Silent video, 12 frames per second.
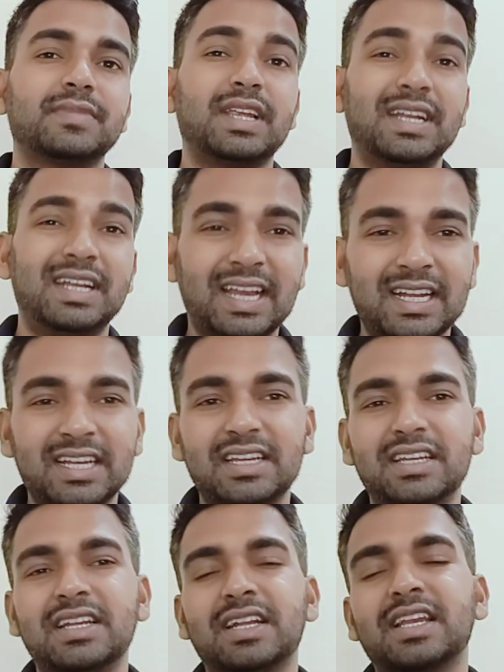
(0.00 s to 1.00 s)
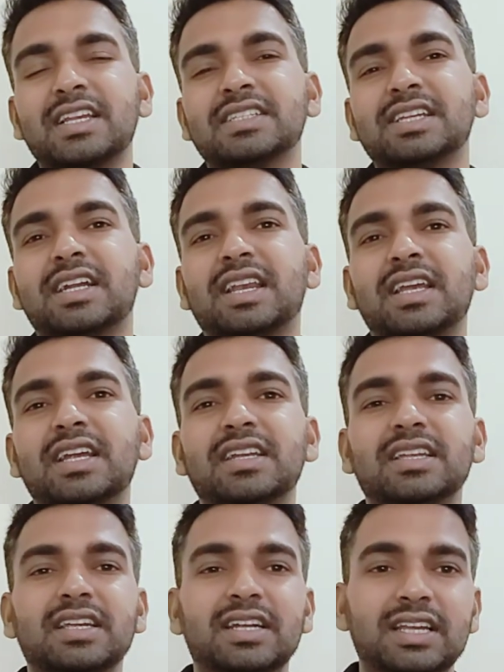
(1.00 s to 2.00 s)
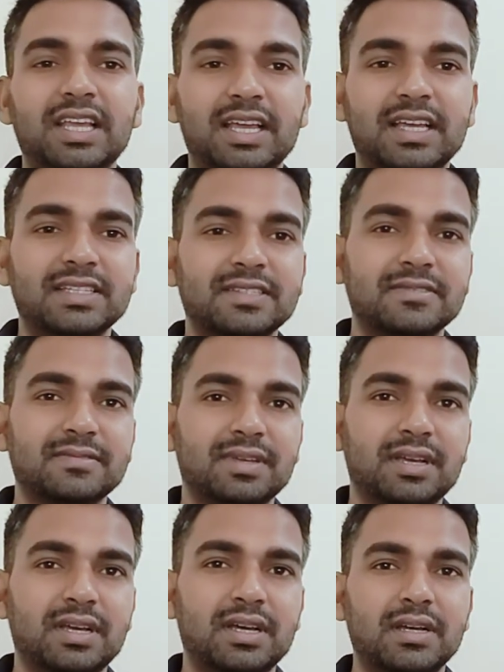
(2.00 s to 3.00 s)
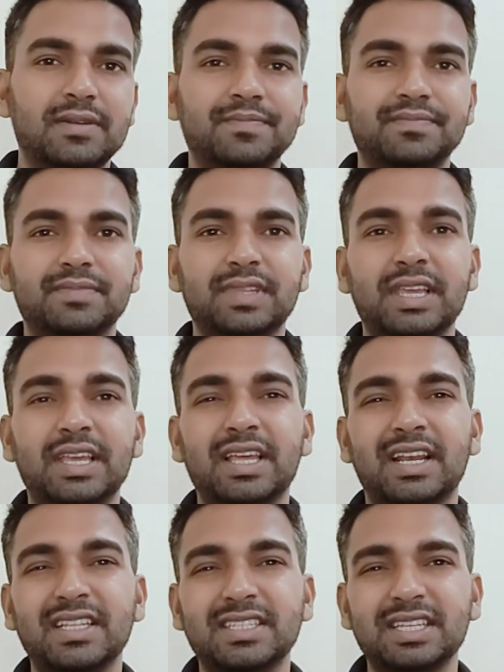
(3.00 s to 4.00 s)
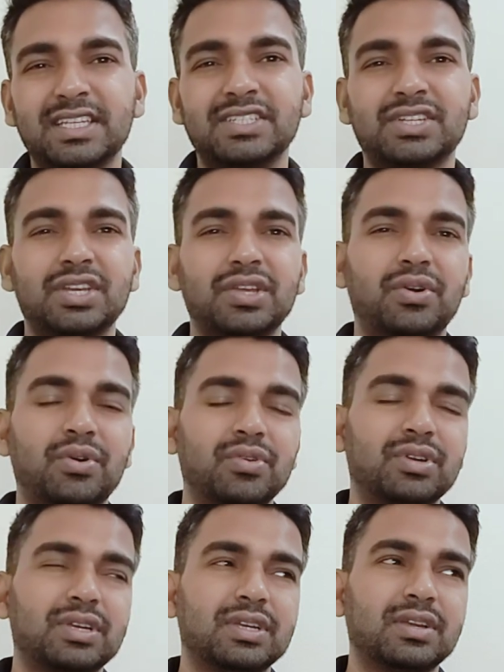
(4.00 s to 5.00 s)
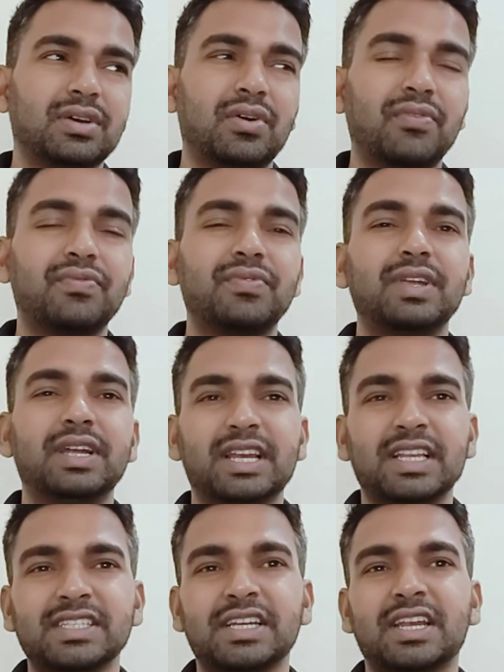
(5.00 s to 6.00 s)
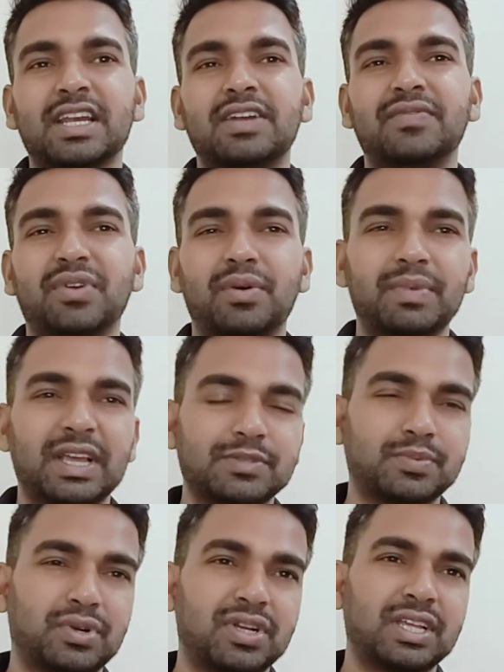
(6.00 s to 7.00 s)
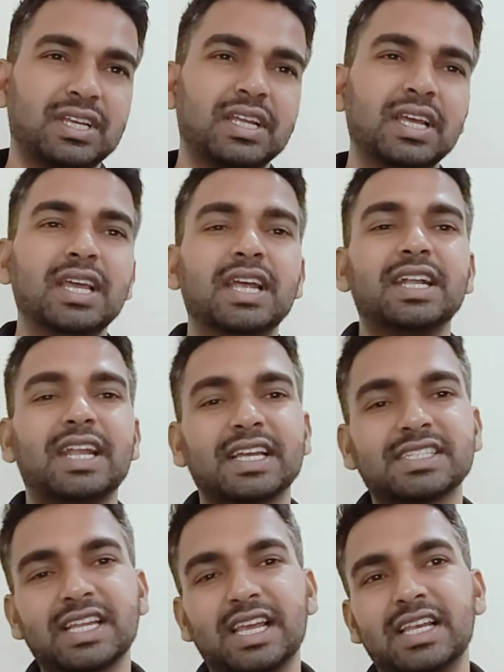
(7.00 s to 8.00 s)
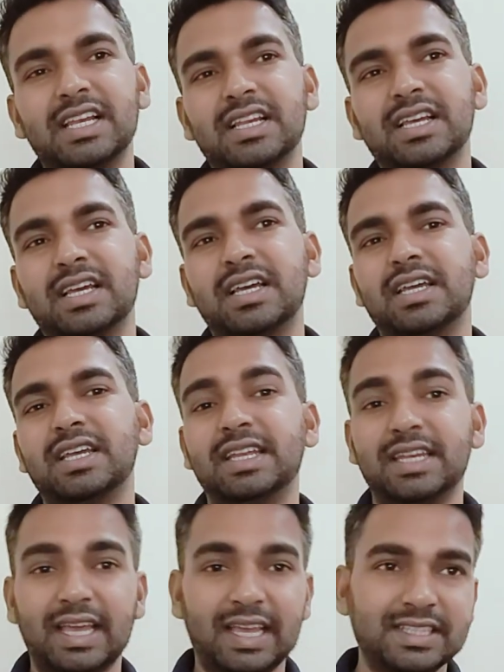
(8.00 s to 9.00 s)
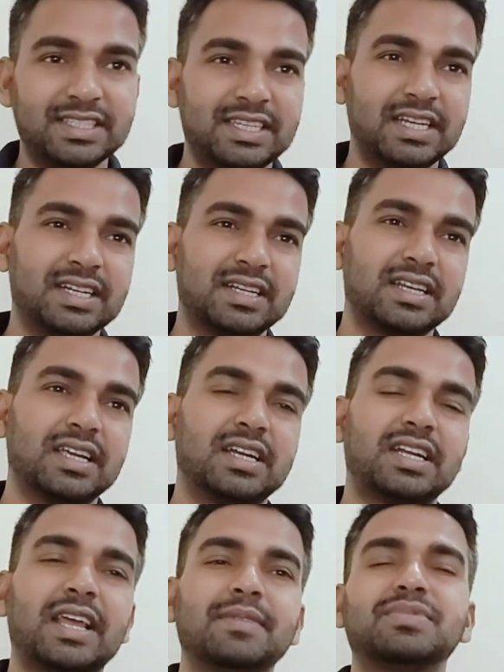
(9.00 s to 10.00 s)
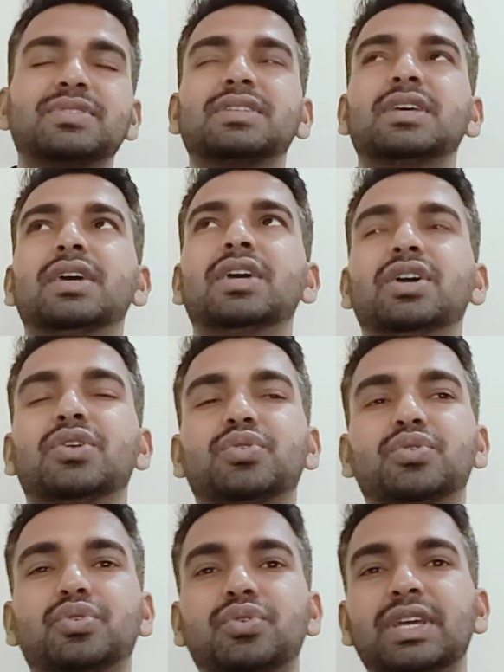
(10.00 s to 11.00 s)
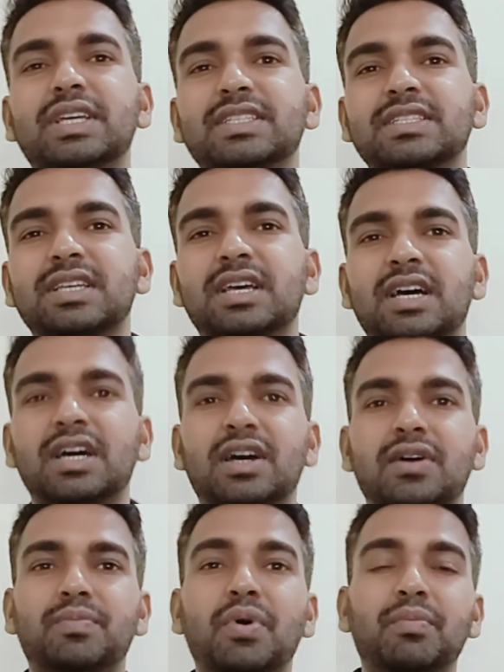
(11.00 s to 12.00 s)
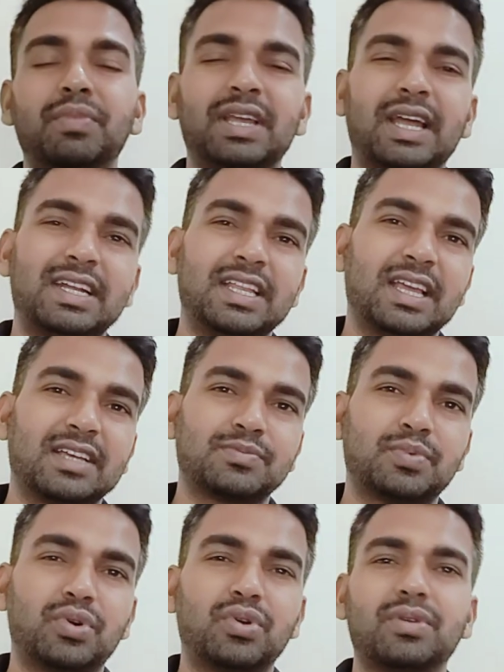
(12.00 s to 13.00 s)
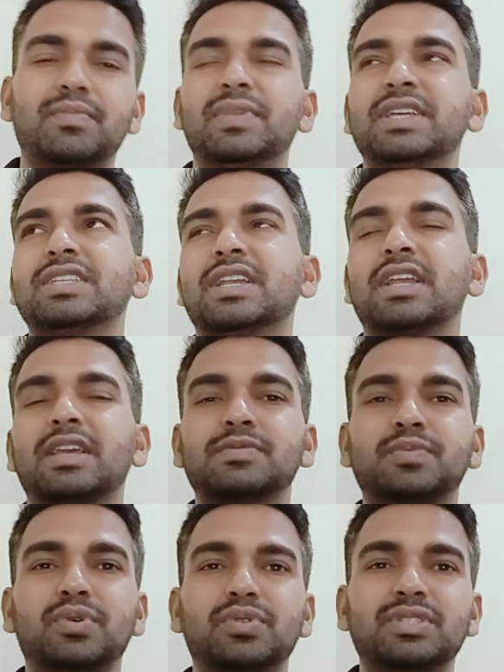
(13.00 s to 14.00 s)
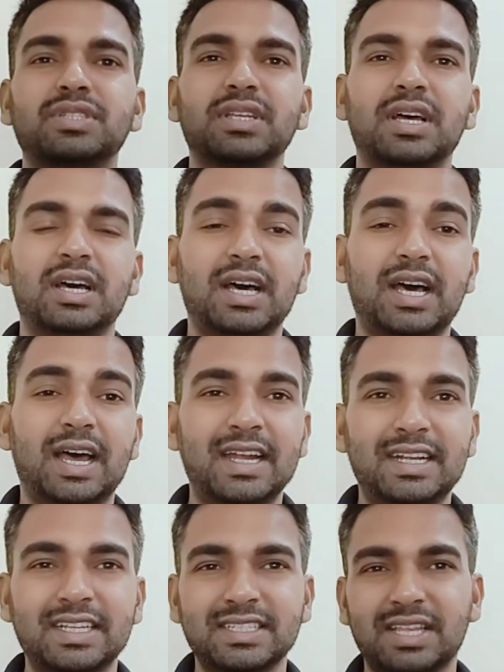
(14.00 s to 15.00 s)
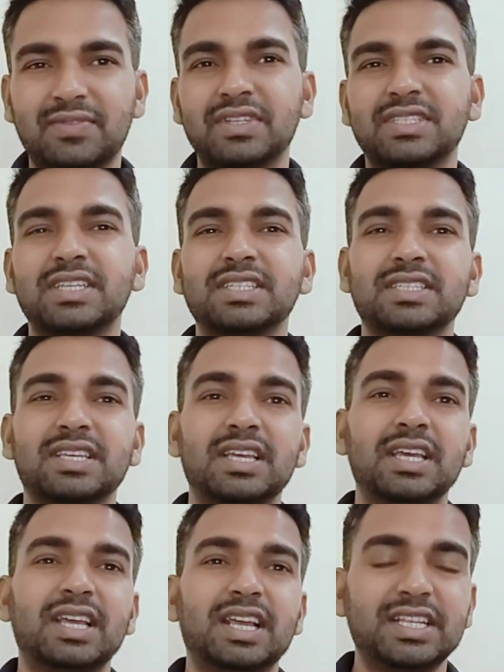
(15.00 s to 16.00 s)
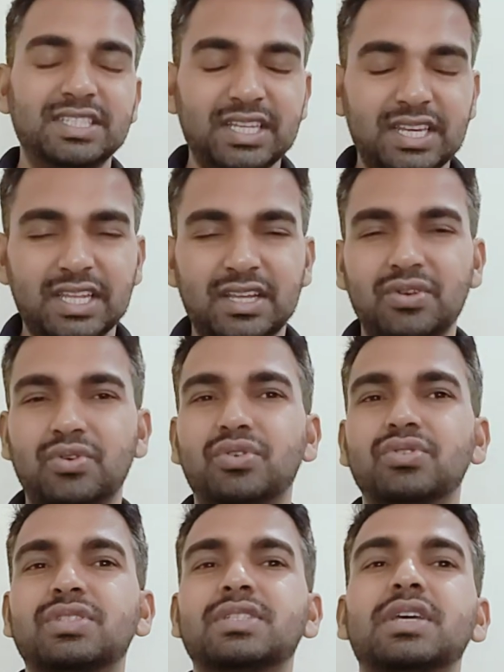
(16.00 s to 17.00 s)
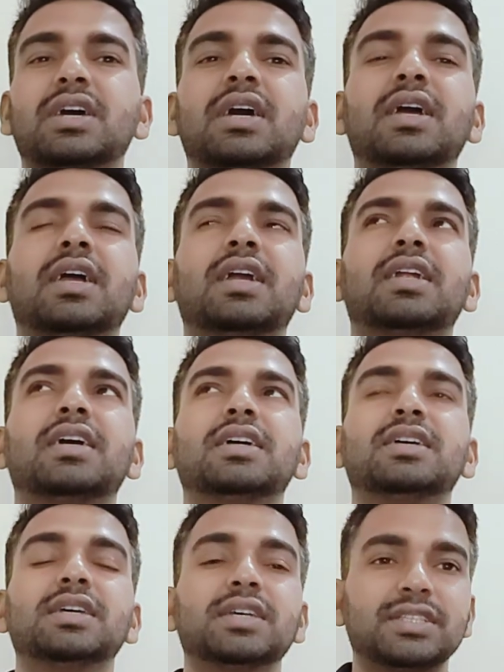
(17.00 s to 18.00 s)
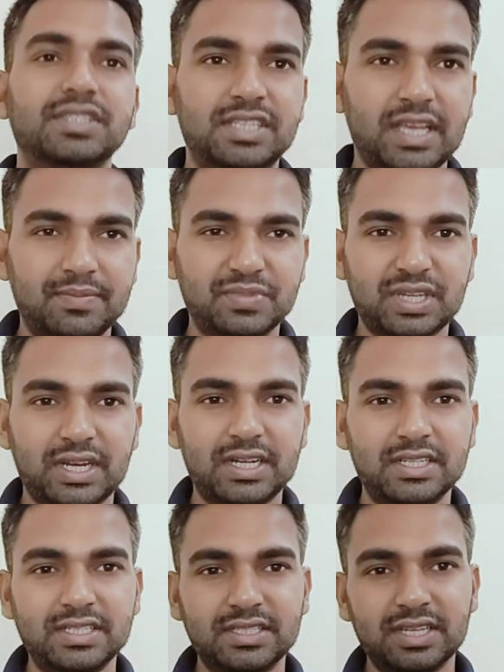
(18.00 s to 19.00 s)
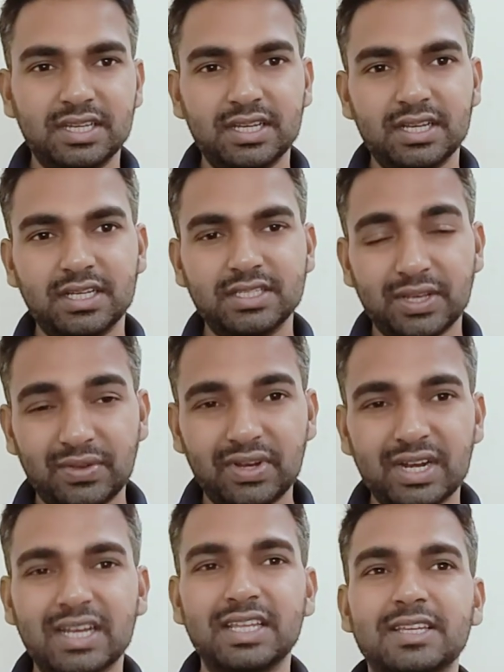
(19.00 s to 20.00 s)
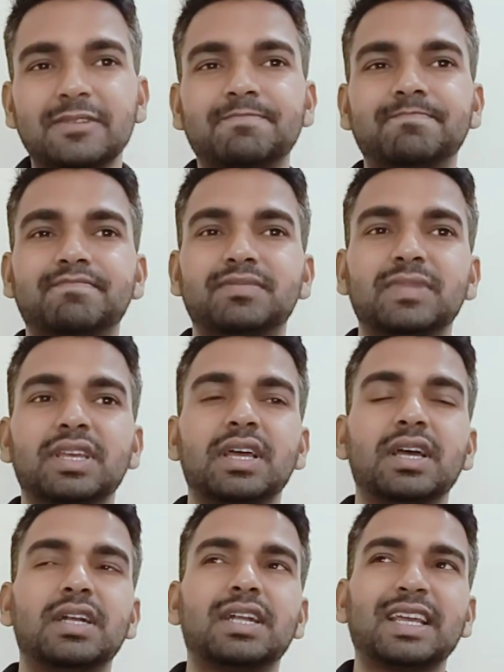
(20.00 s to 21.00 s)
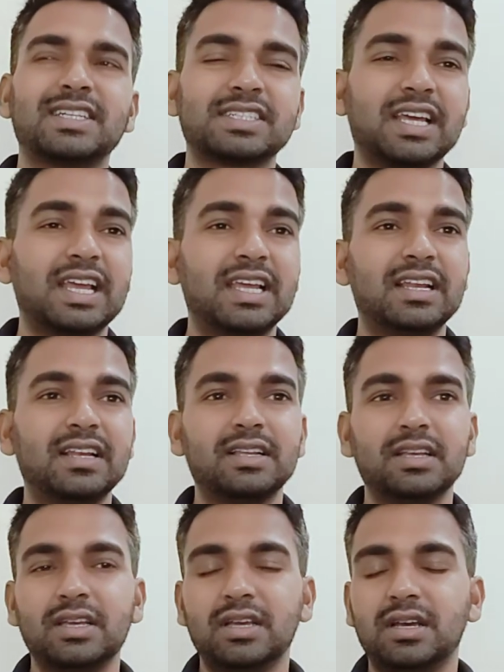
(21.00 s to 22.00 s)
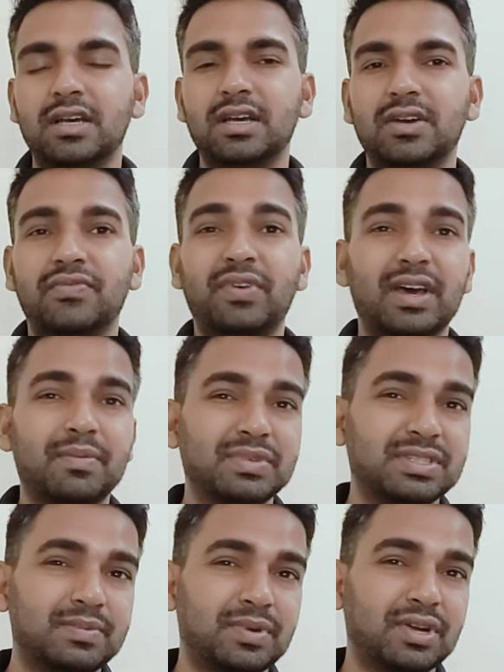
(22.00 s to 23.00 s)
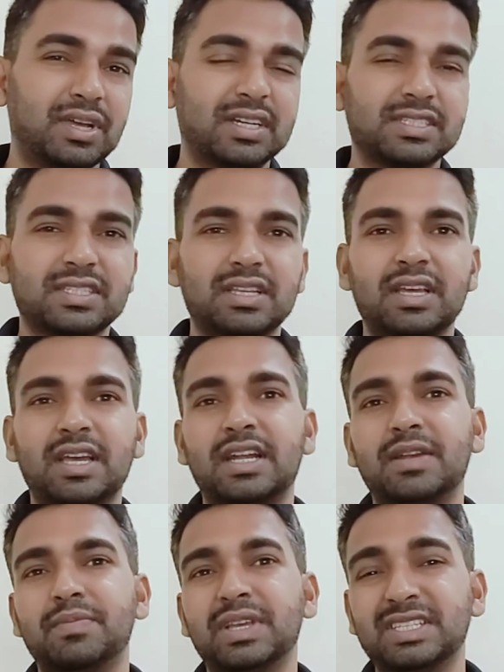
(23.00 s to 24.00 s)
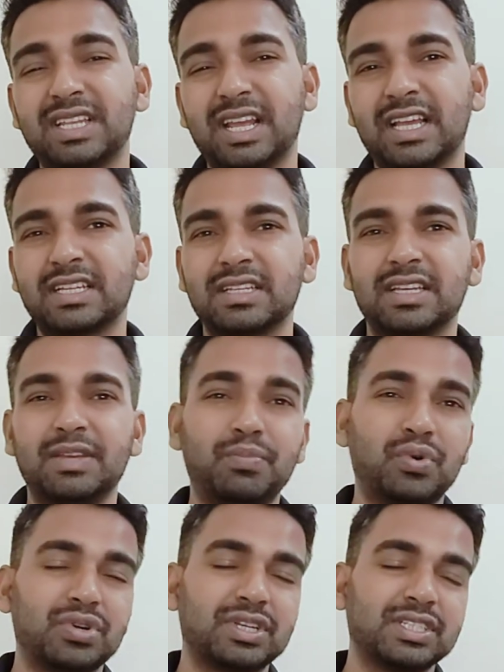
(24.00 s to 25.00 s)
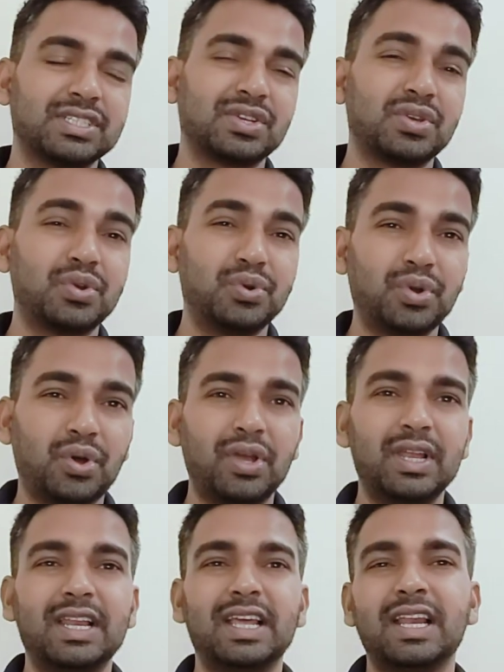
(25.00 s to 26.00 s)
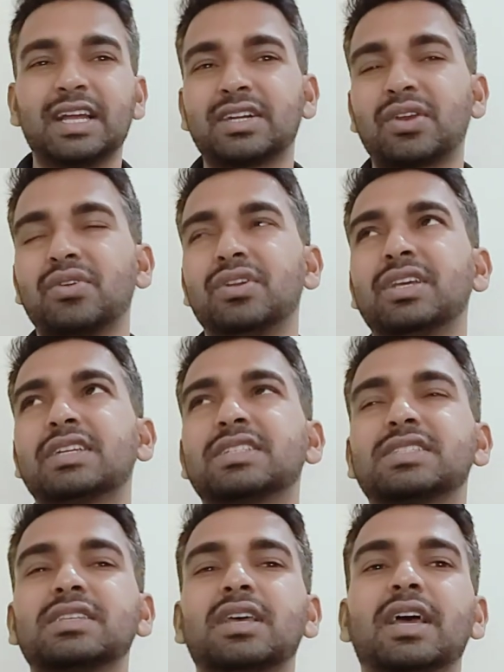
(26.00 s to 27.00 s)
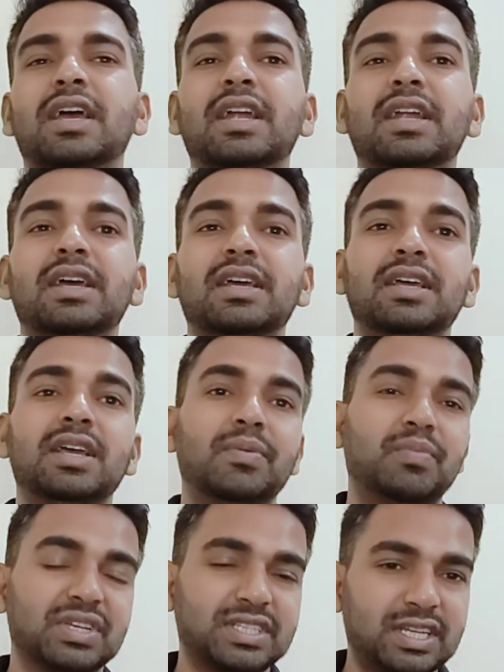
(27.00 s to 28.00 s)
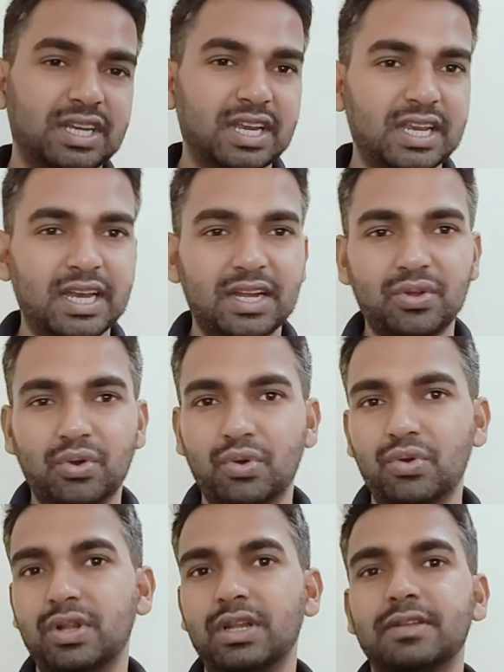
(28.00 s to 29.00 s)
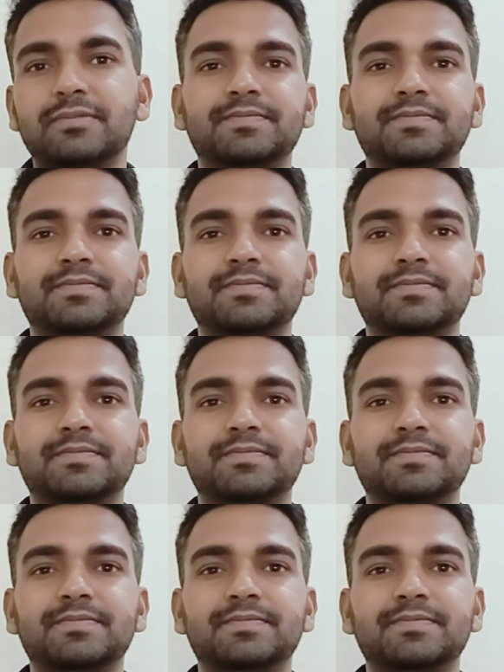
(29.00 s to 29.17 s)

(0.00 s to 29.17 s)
India and international trade. India has a rich history on of international trade, from exporting textile in ancient times to today's bombing IT export. Major exports: IT services, engineering goods, and gems and jewelry, textile, pharmacy products. And major import is crude oil, electronics, and machinery, and gold.